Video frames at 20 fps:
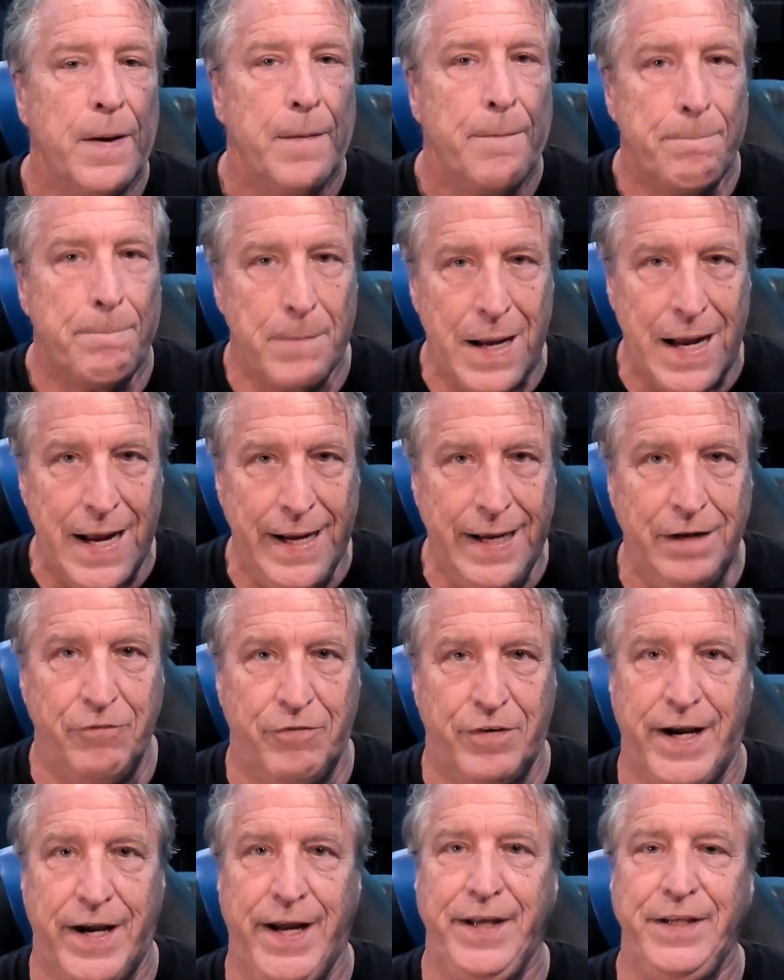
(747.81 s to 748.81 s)
My
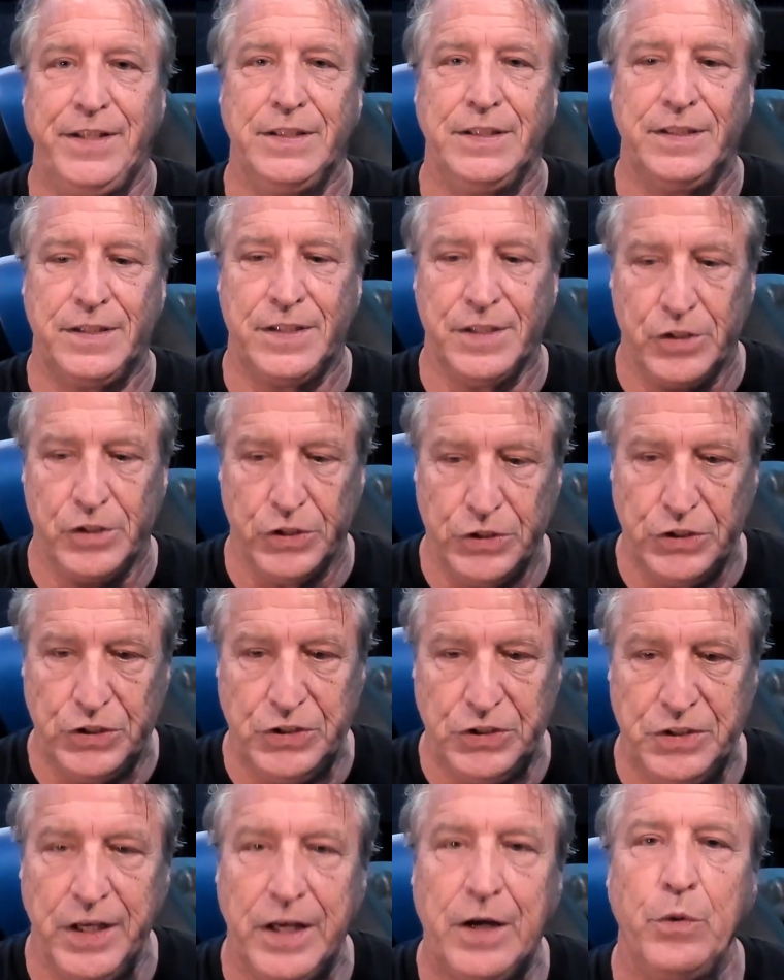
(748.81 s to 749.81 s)
advice is to just
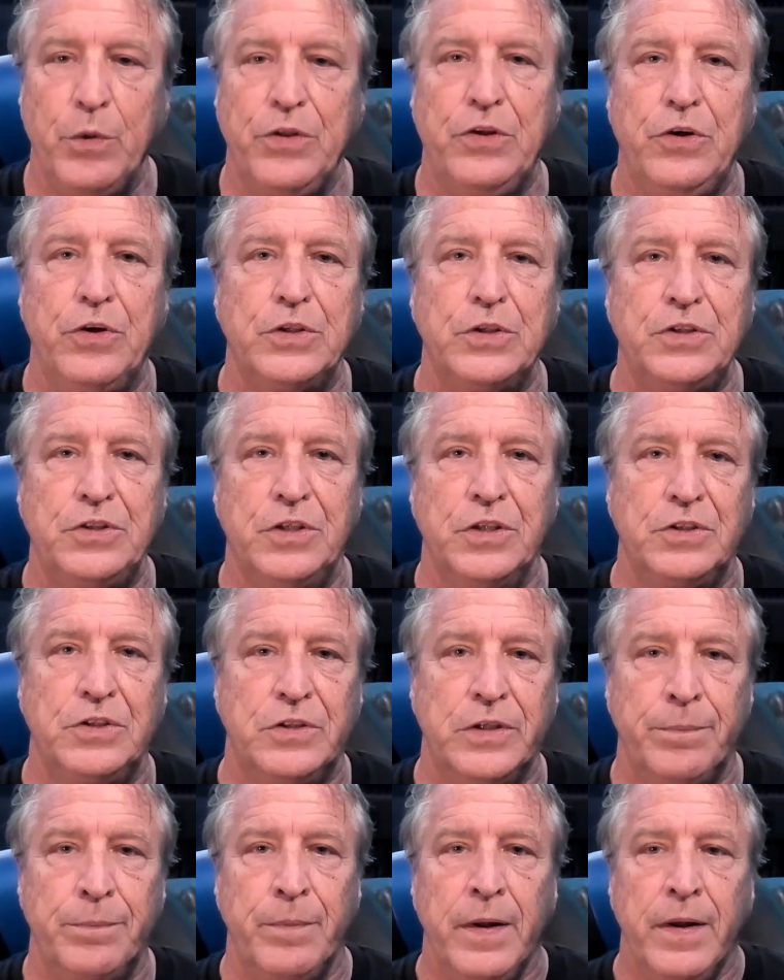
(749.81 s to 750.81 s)
stick with your
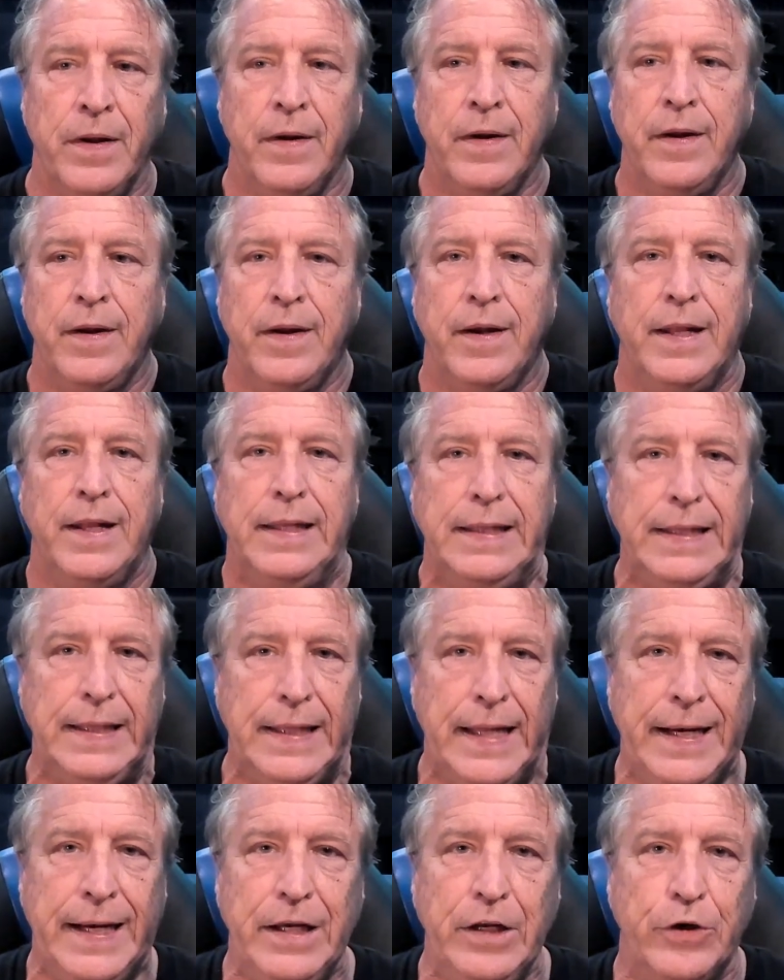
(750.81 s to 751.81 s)
system,
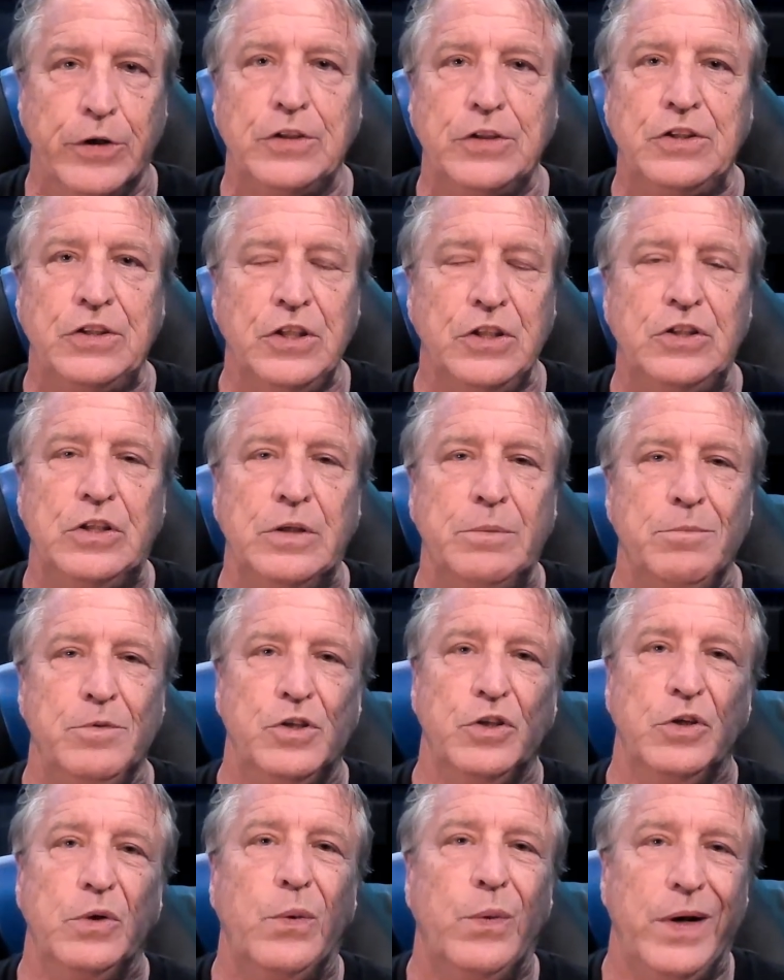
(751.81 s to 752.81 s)
let your system
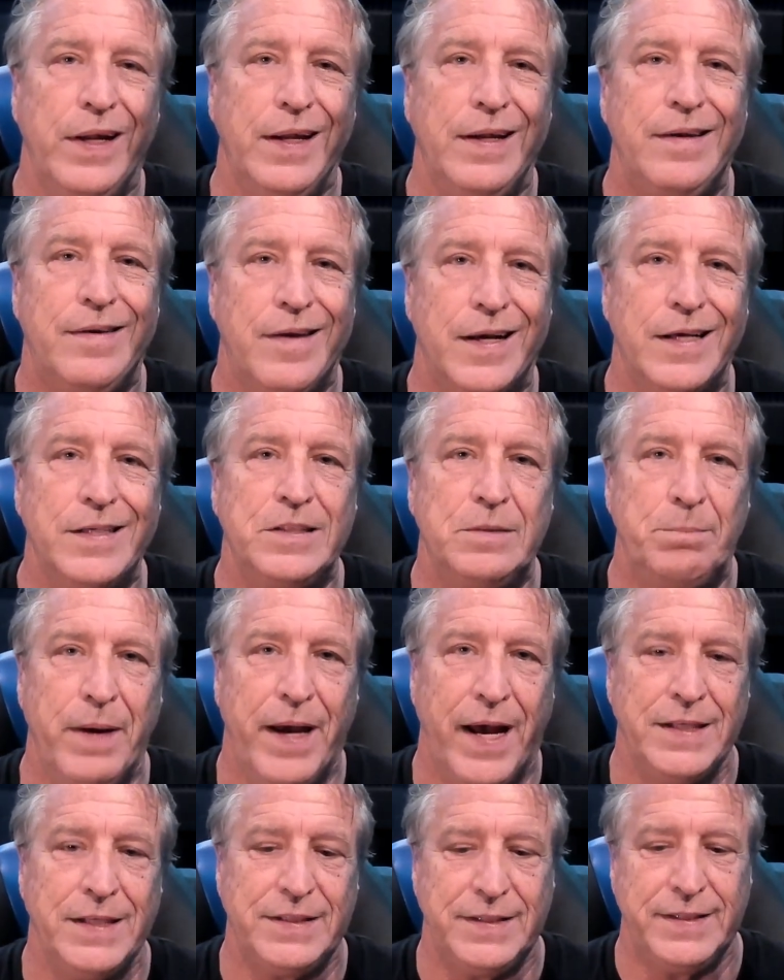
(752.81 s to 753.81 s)
do what it does
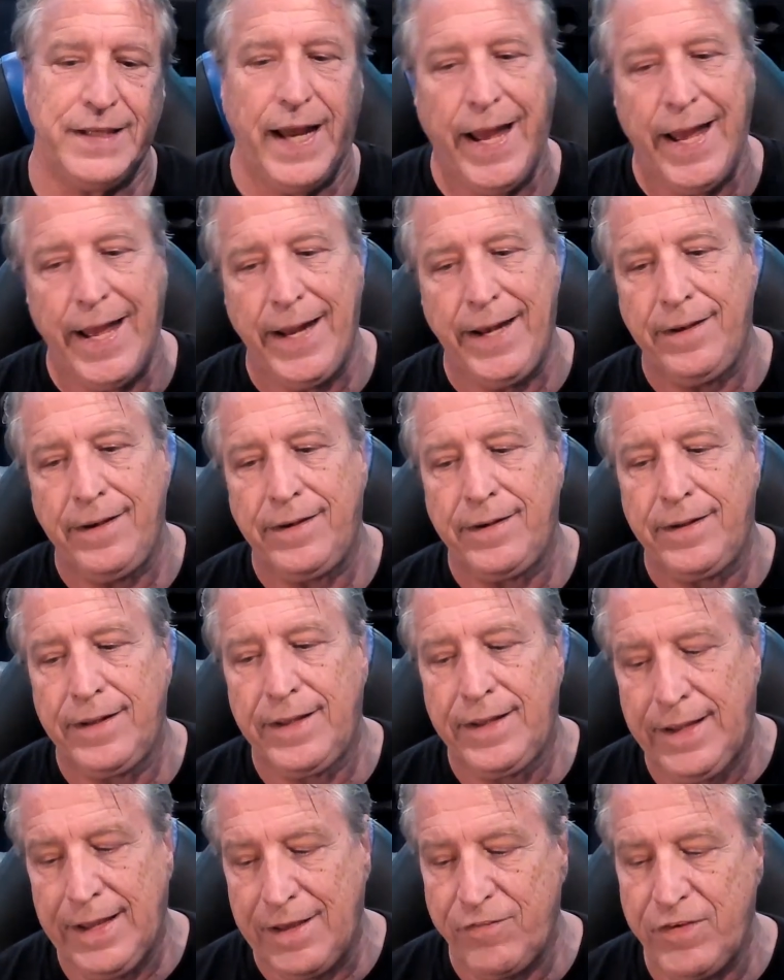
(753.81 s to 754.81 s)
best,
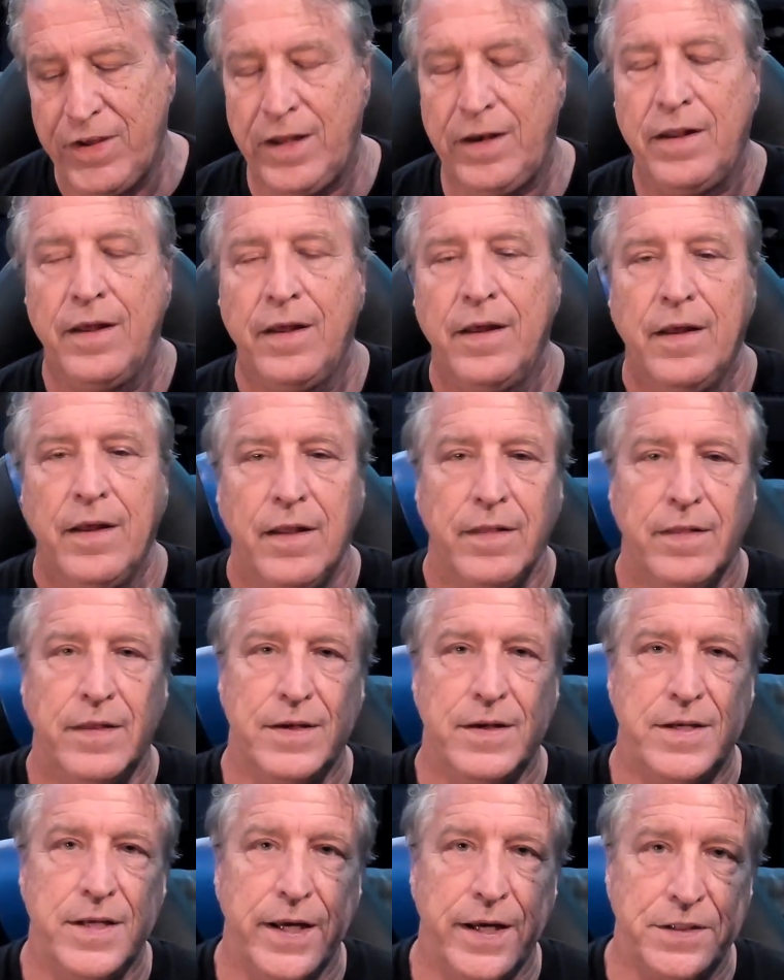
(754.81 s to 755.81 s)
and give it
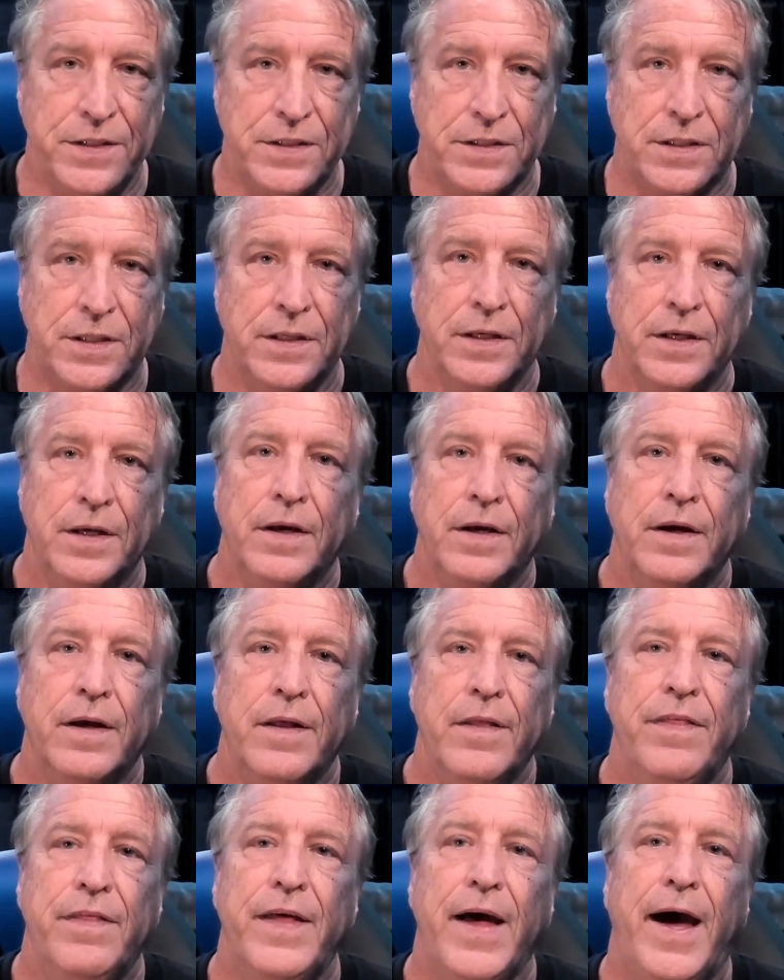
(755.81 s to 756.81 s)
the disc
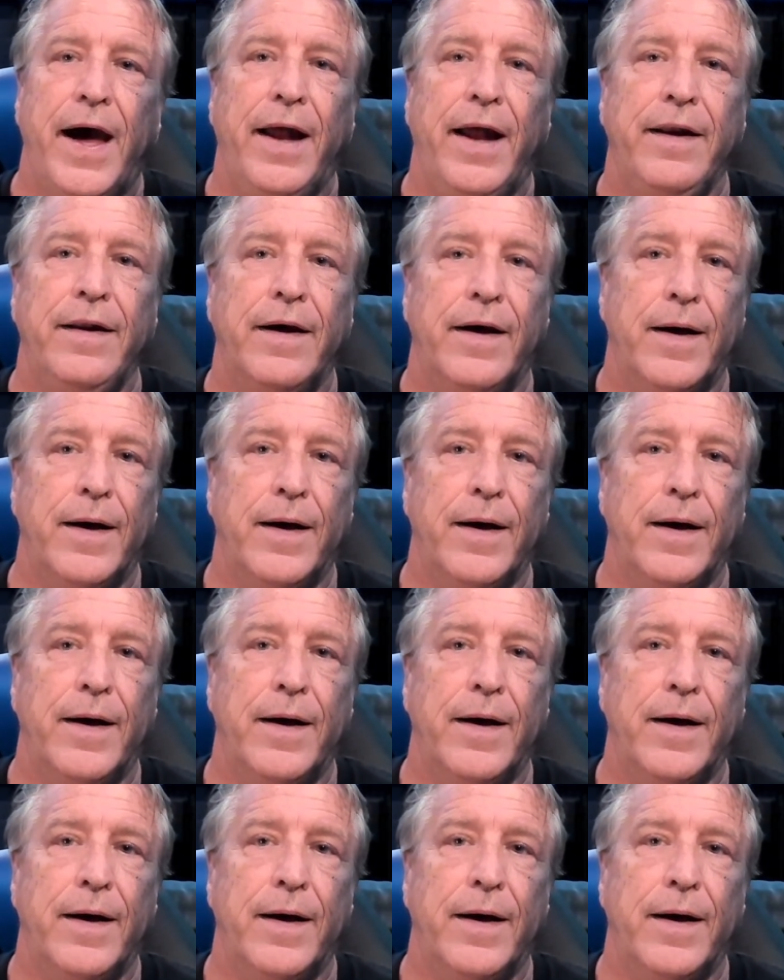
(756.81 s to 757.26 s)
that